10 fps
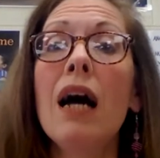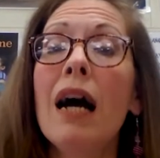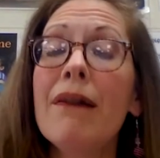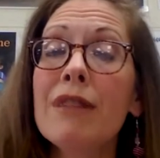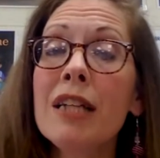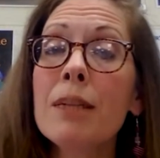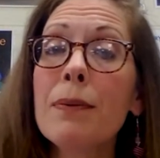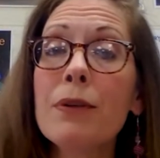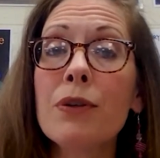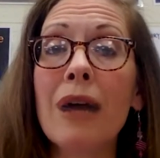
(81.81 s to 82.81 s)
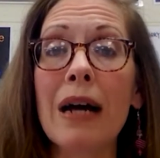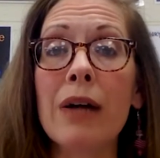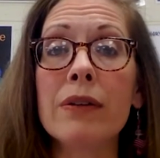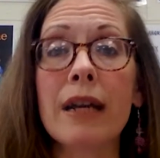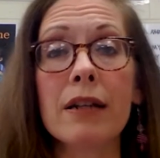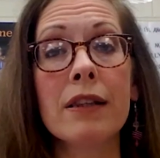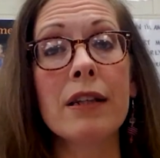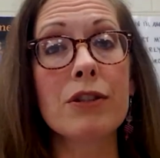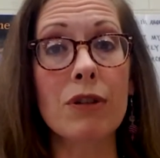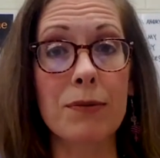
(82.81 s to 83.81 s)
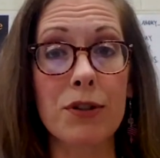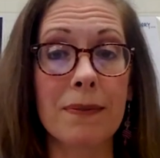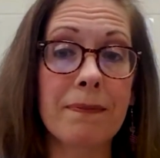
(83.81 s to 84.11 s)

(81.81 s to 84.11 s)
I've linked to Purdue OWL down in the description.